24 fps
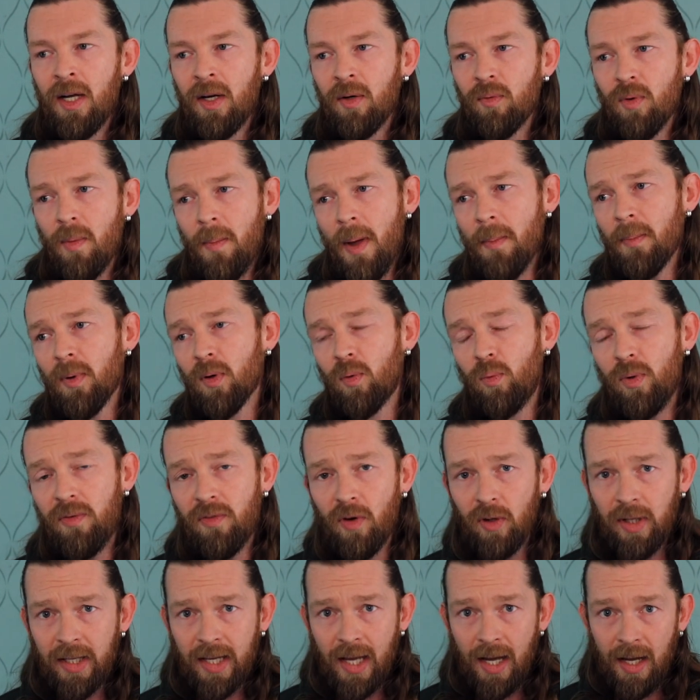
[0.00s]
Remember, we've
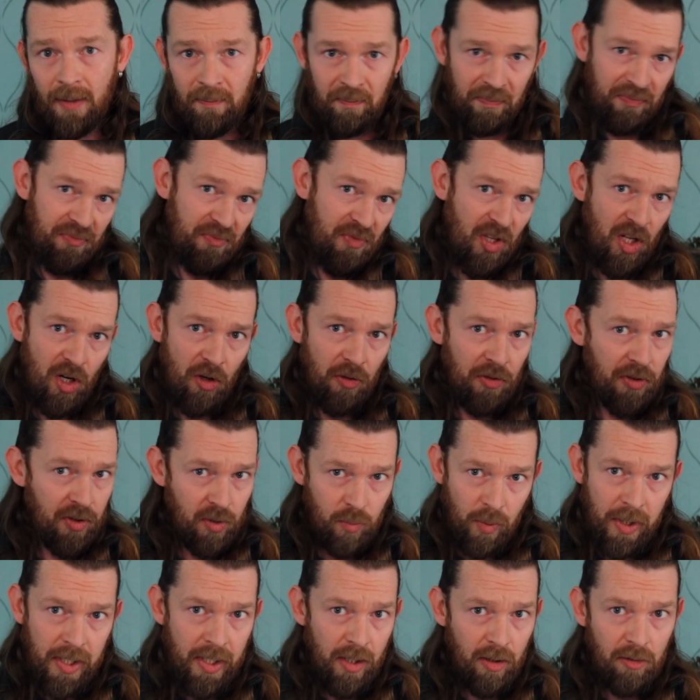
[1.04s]
only got you know,
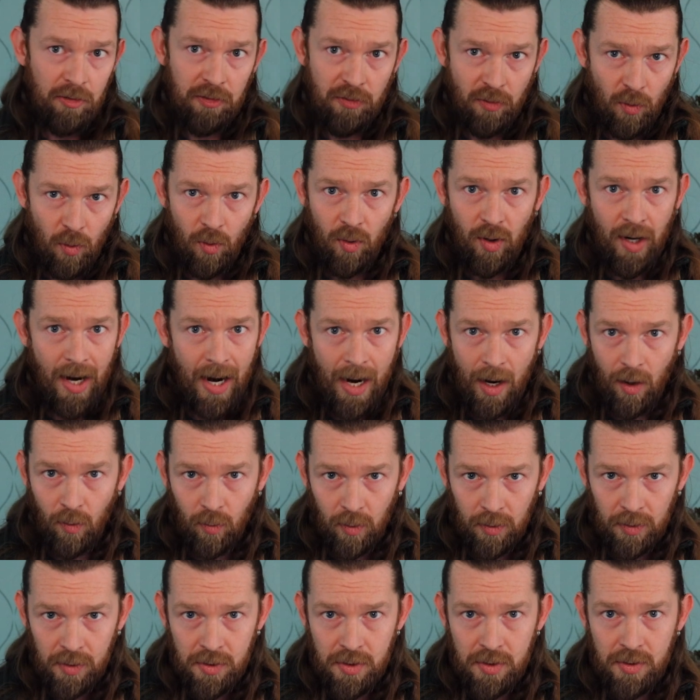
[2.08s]
three or four
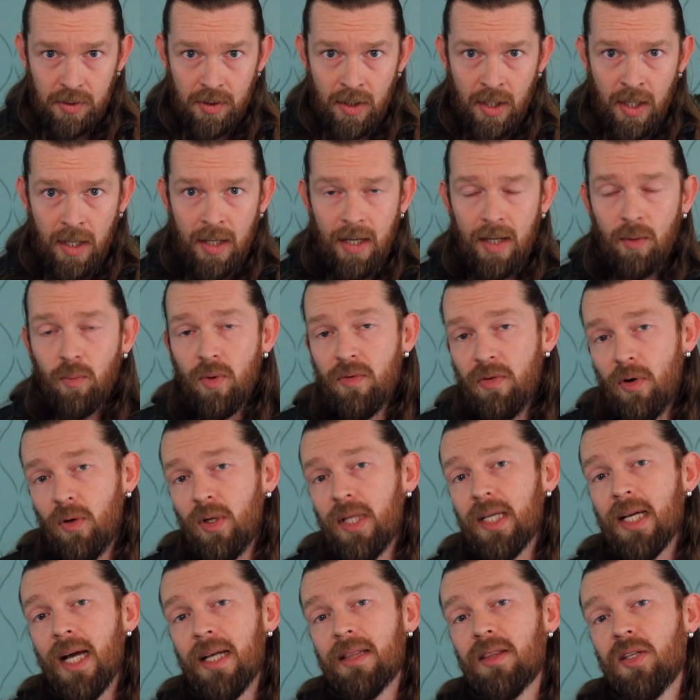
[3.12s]
hours, and we've
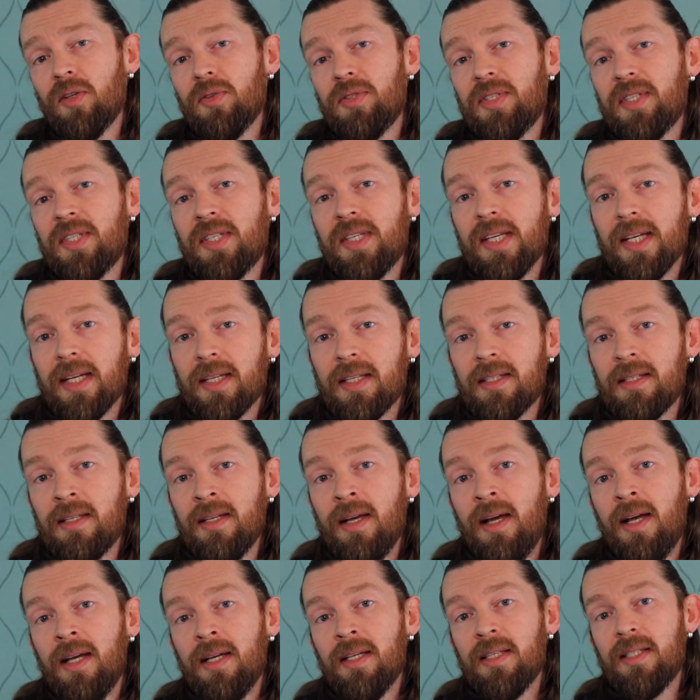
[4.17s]
only got those six
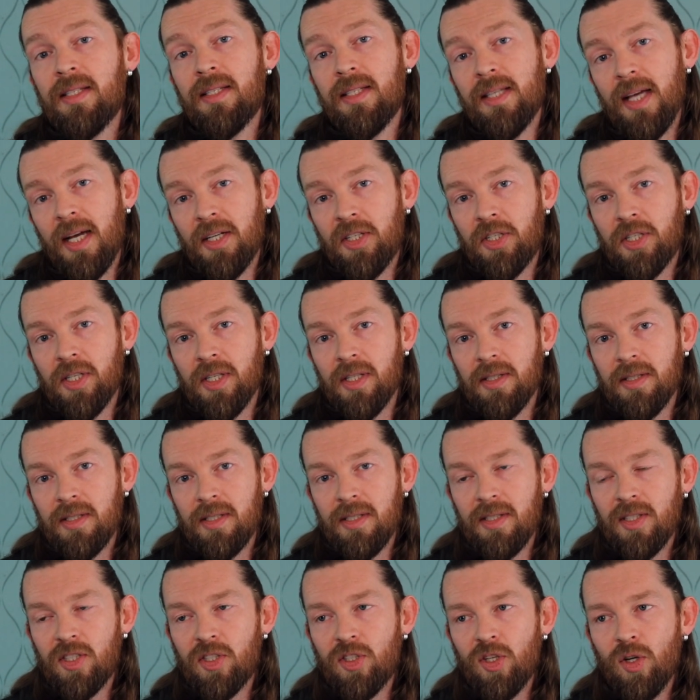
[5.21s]
sessions.
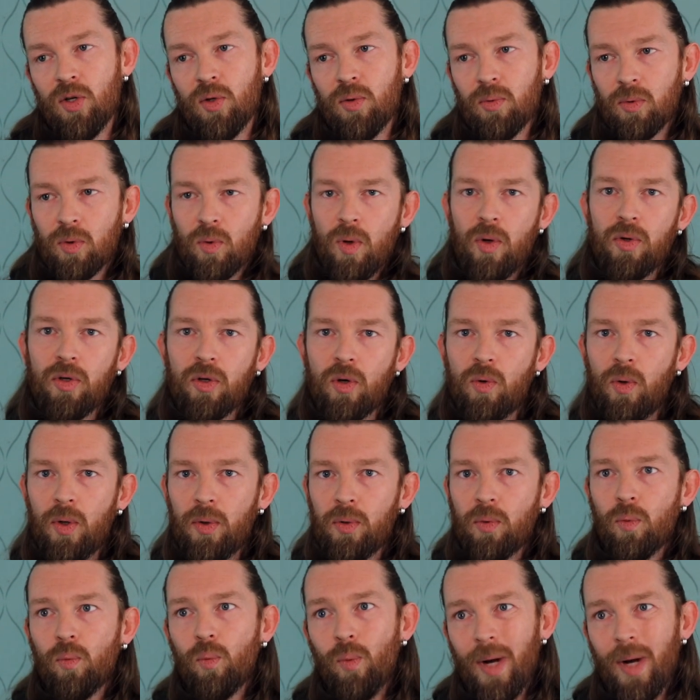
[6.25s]
And so, quote unquote,